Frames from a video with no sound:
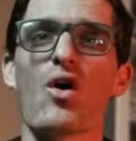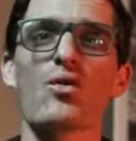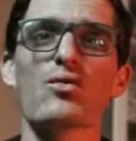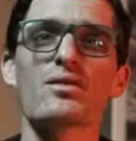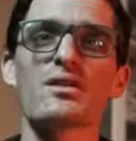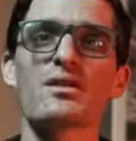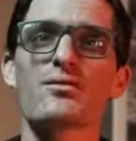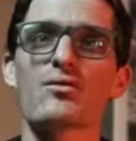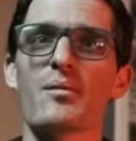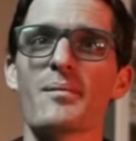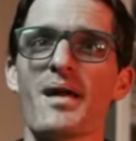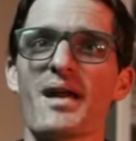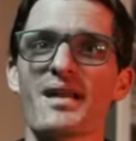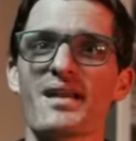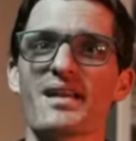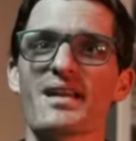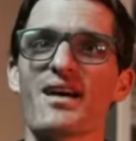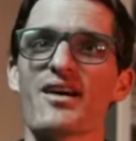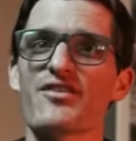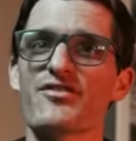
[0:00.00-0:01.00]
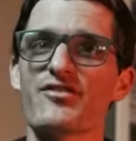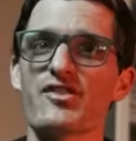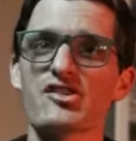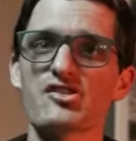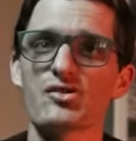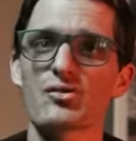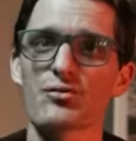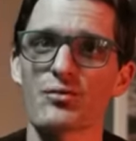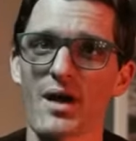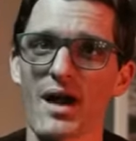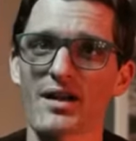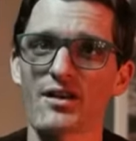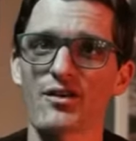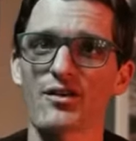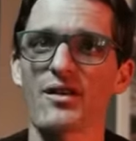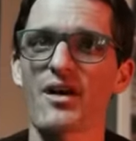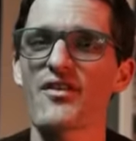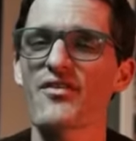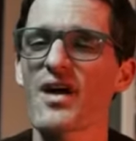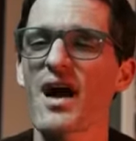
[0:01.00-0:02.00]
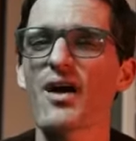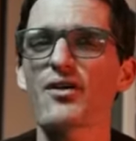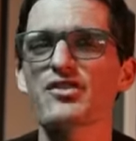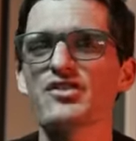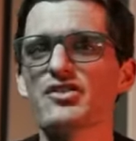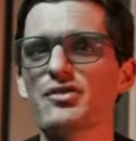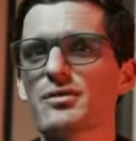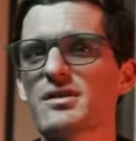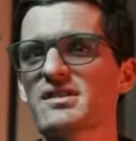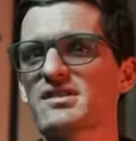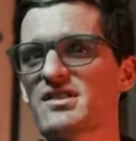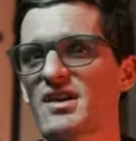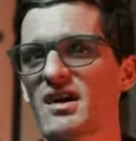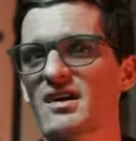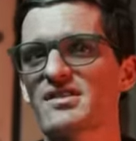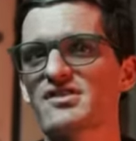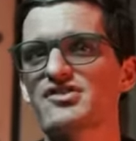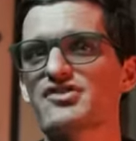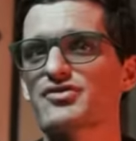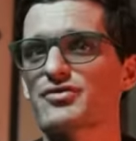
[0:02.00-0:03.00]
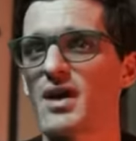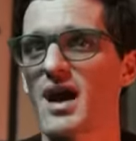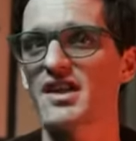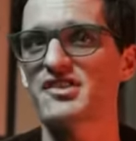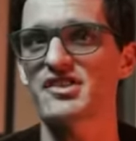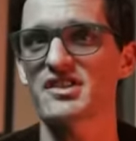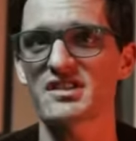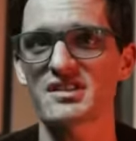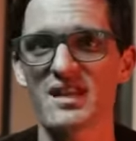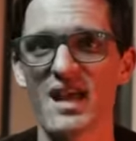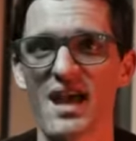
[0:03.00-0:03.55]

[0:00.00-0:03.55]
only remaining official record of how Hewitt Dunn's tragic